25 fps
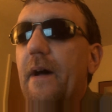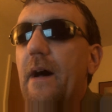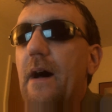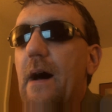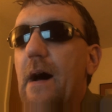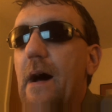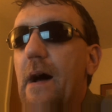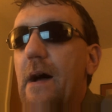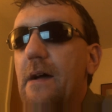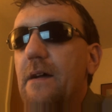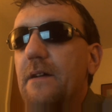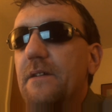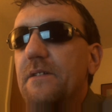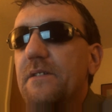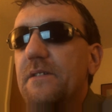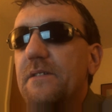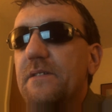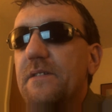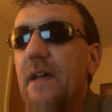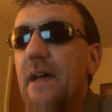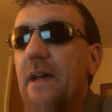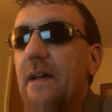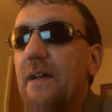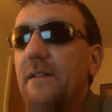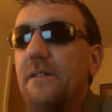I just
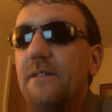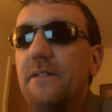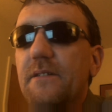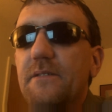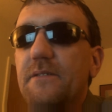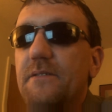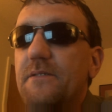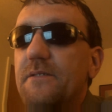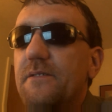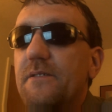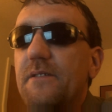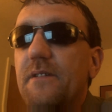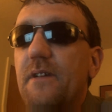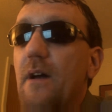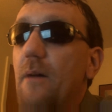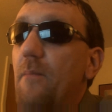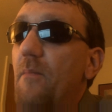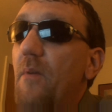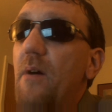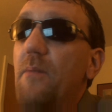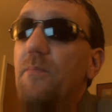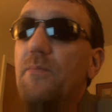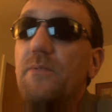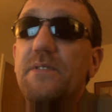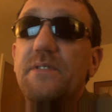had to come
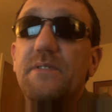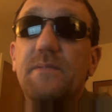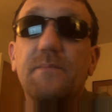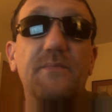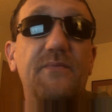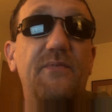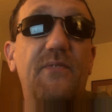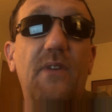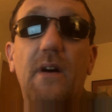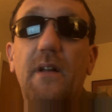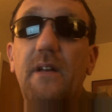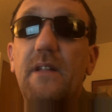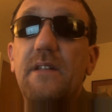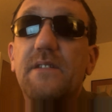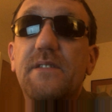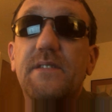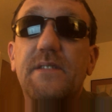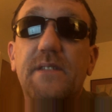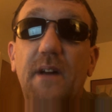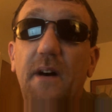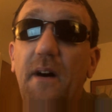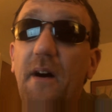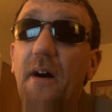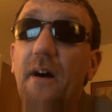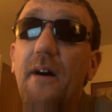up with some funny
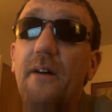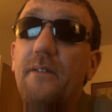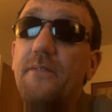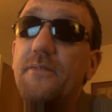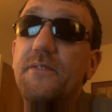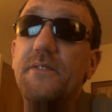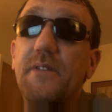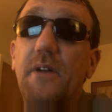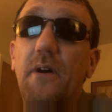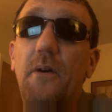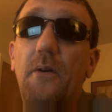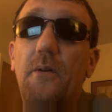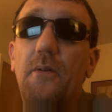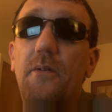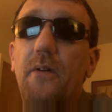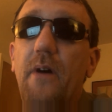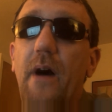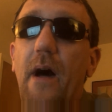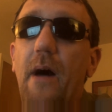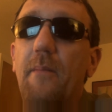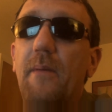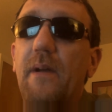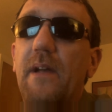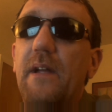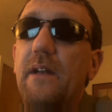stuff. So
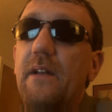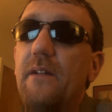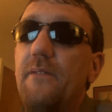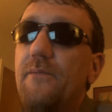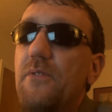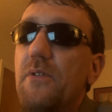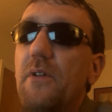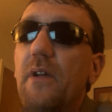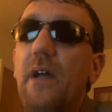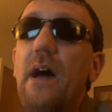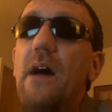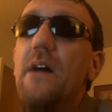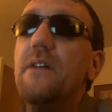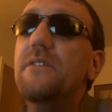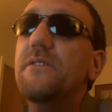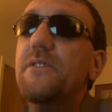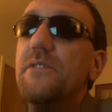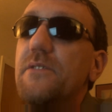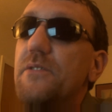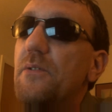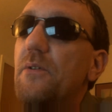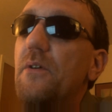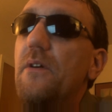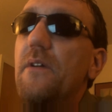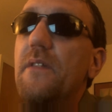I mean, if you guys
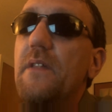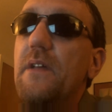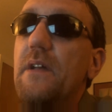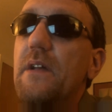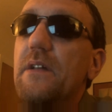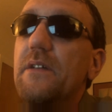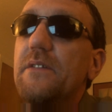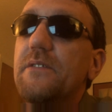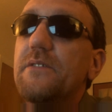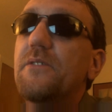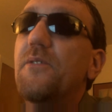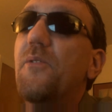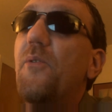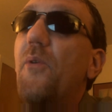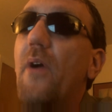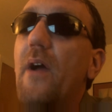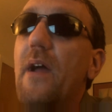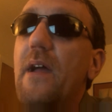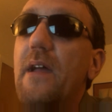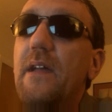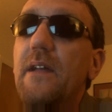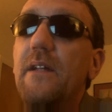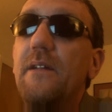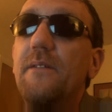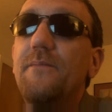enjoy this,
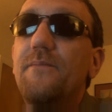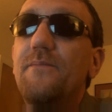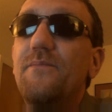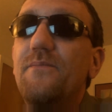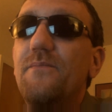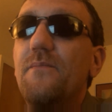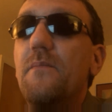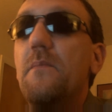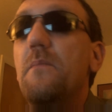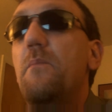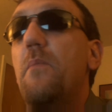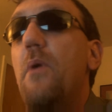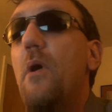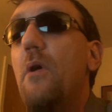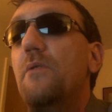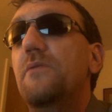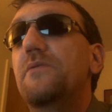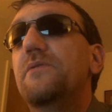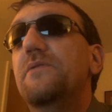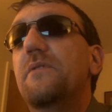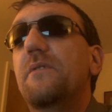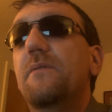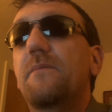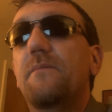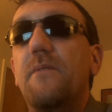great.
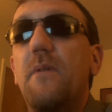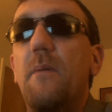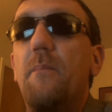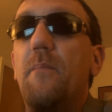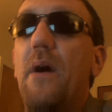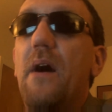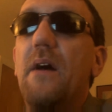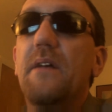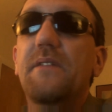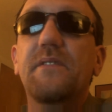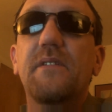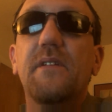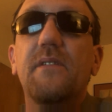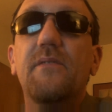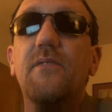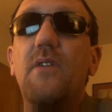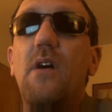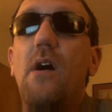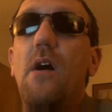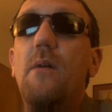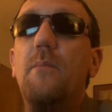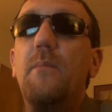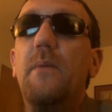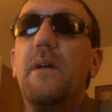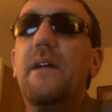Post a positive
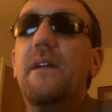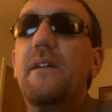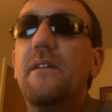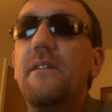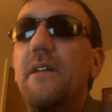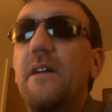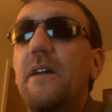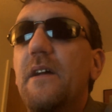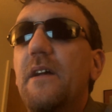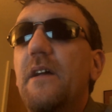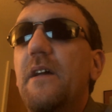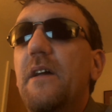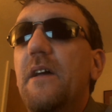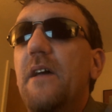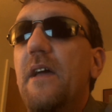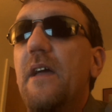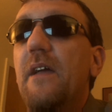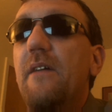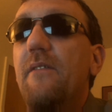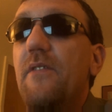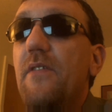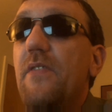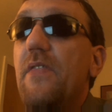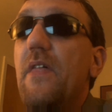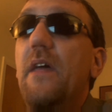comment.
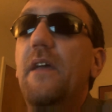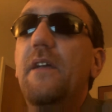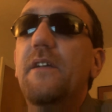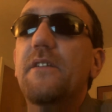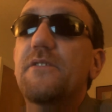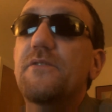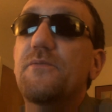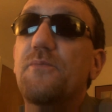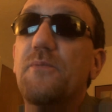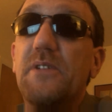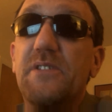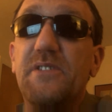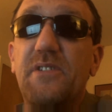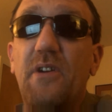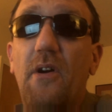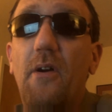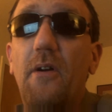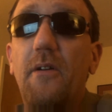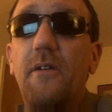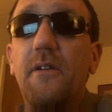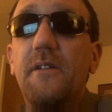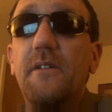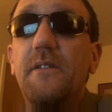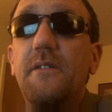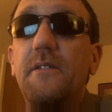If you think it's
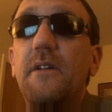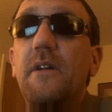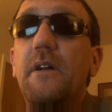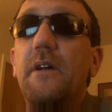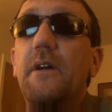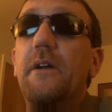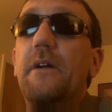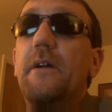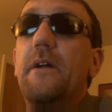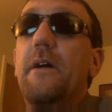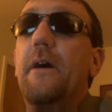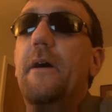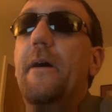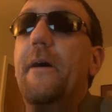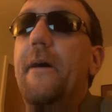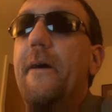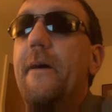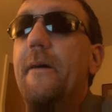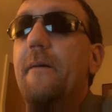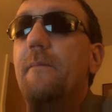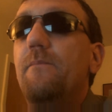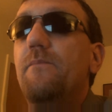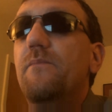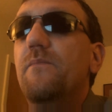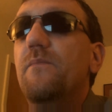retarded,
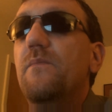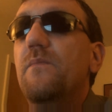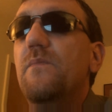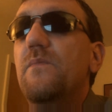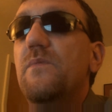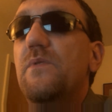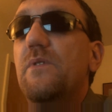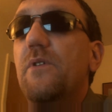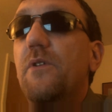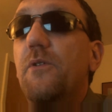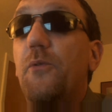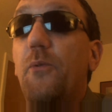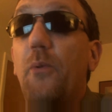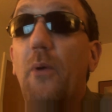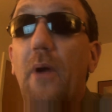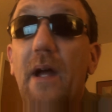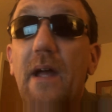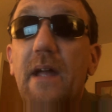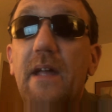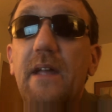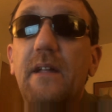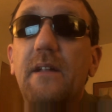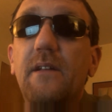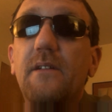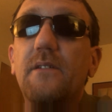um,
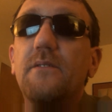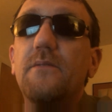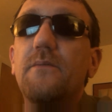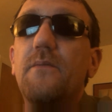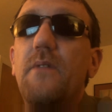great.